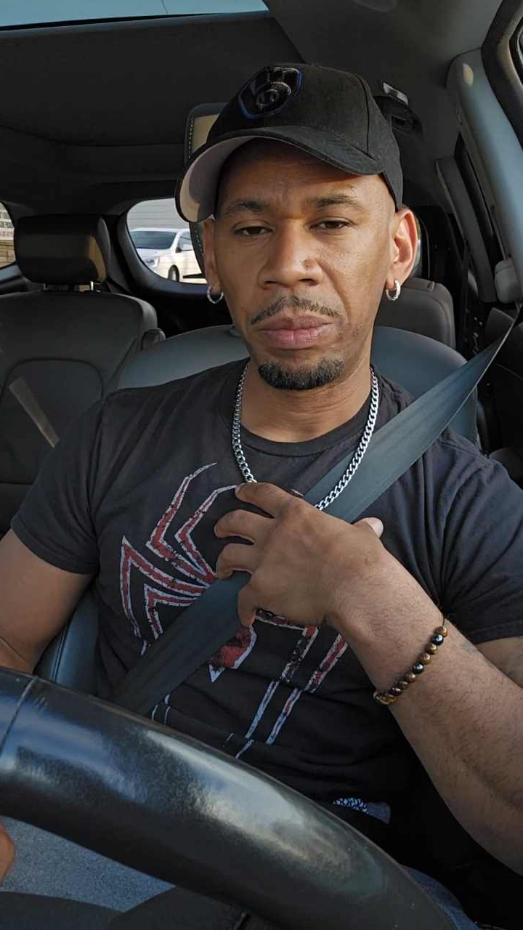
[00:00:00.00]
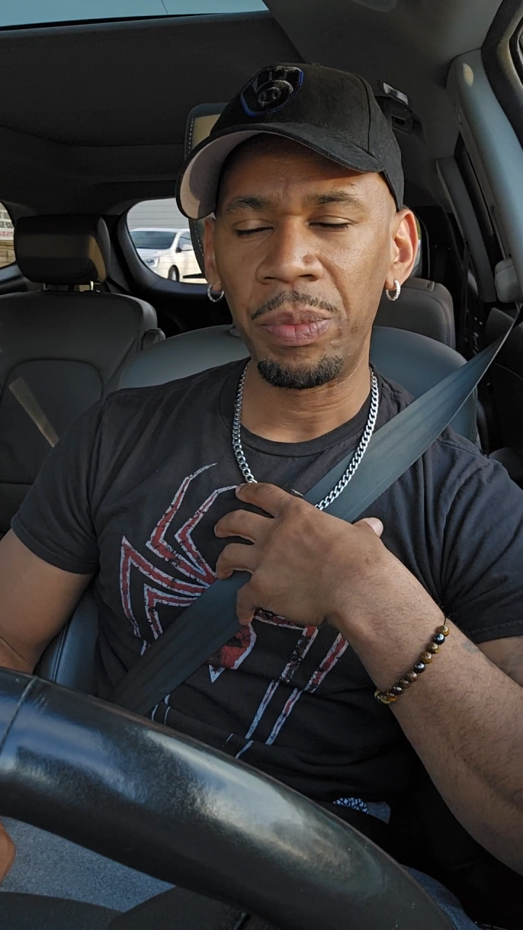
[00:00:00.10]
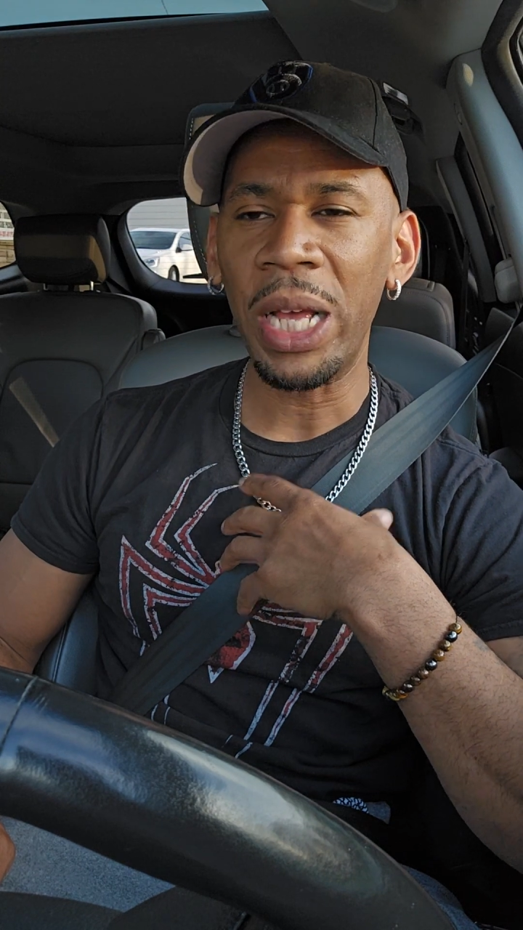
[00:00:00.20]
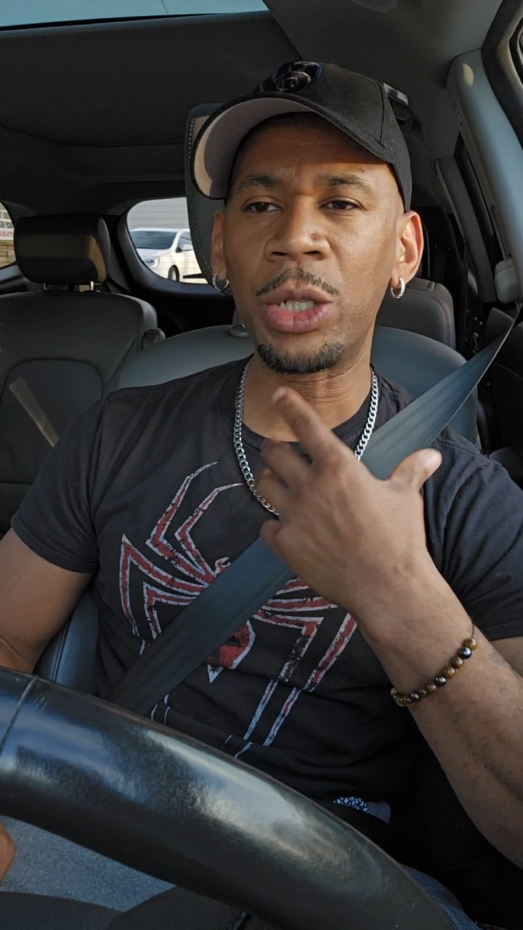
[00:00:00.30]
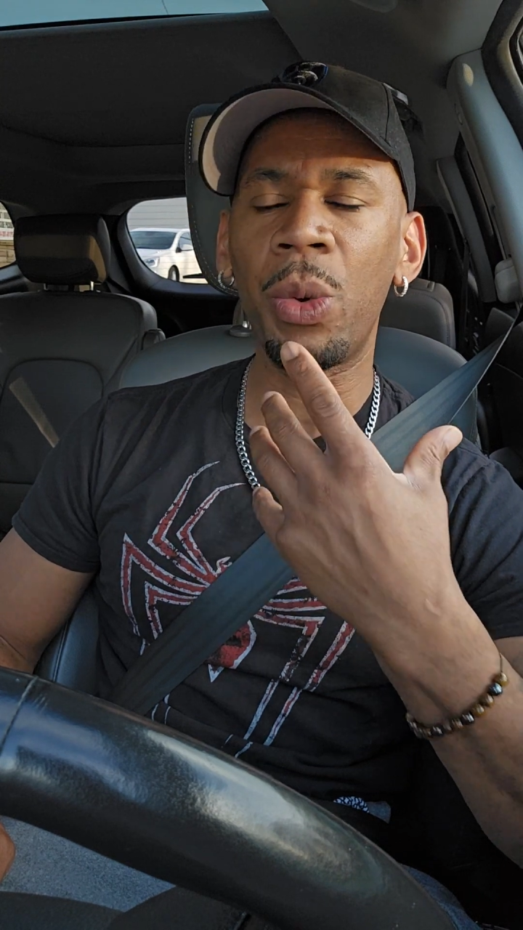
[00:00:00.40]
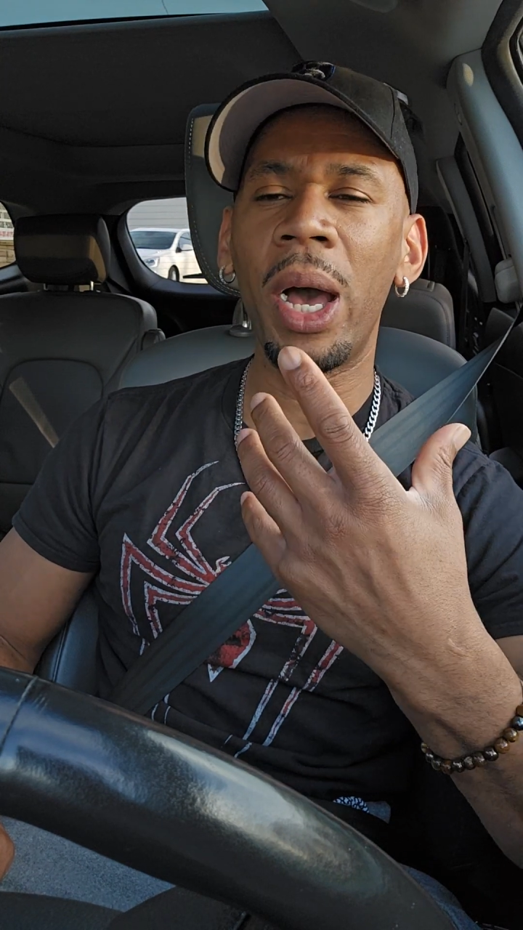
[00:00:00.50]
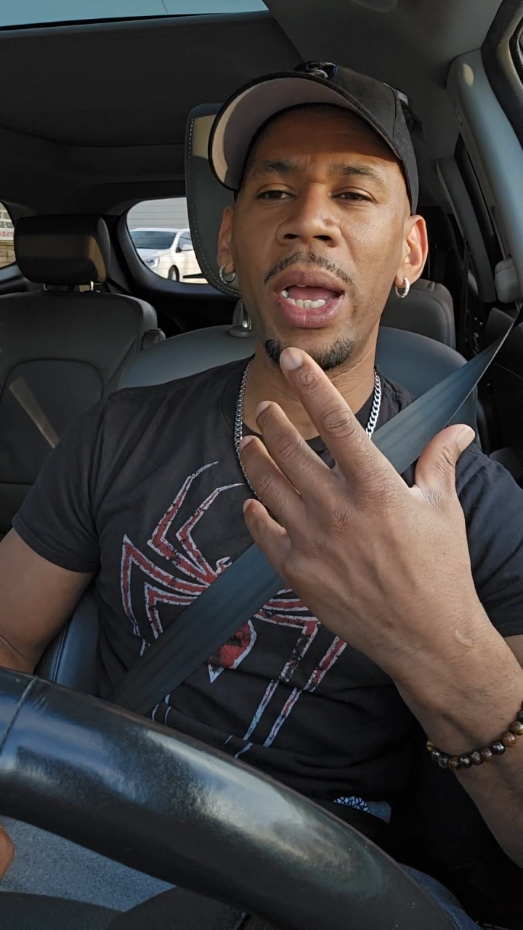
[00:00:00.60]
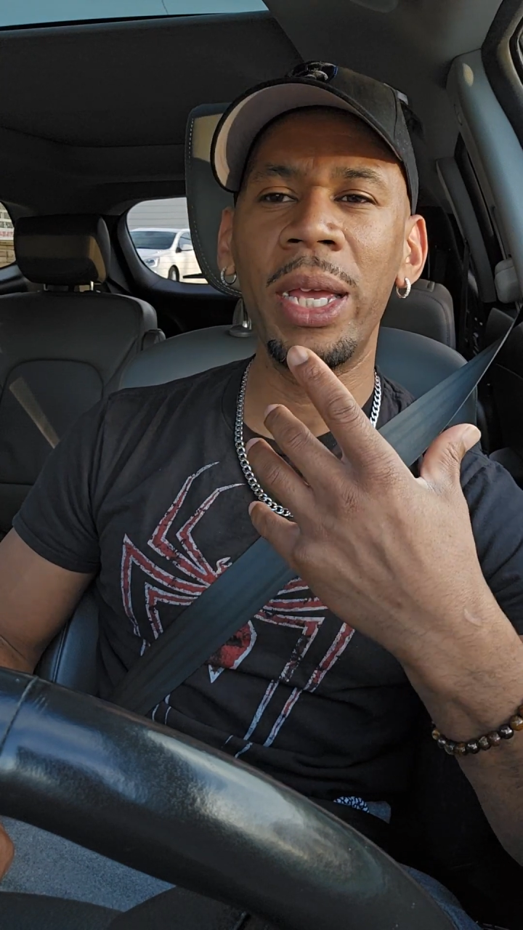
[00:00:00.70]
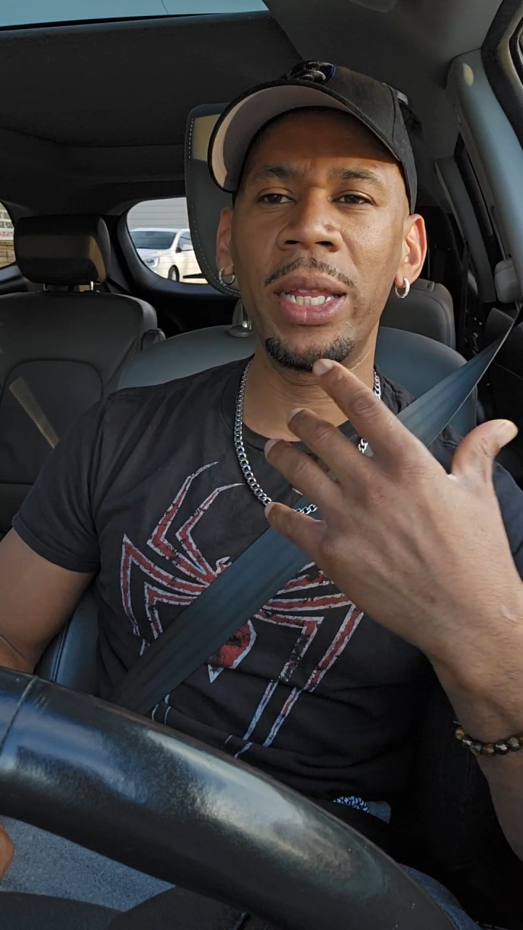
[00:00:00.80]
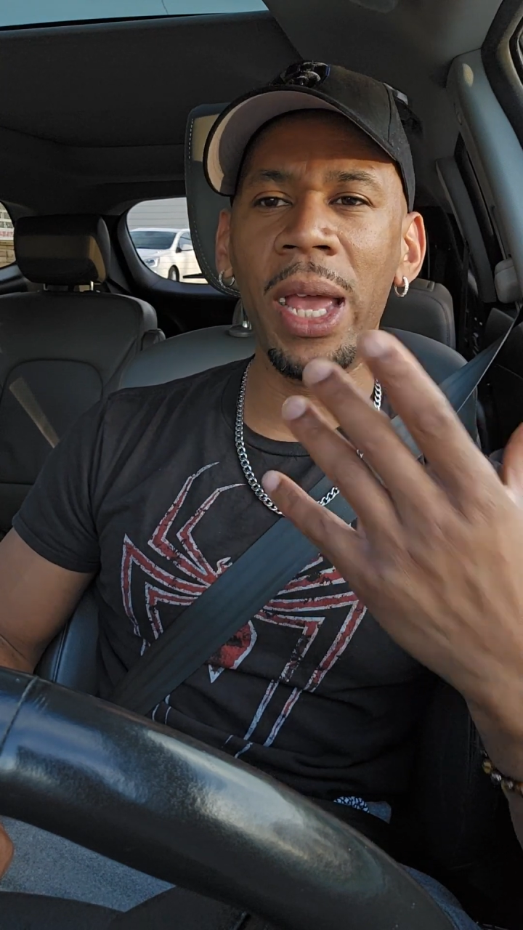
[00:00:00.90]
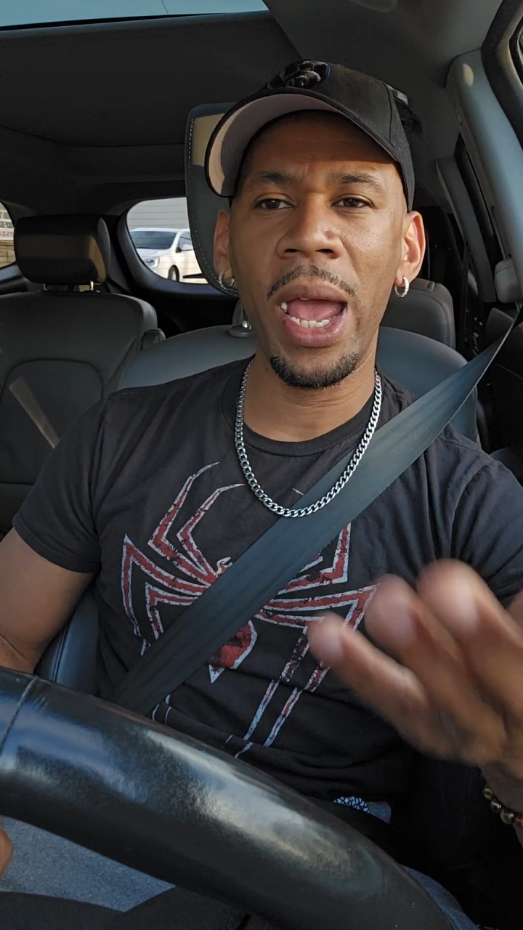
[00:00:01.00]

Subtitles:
That's why in the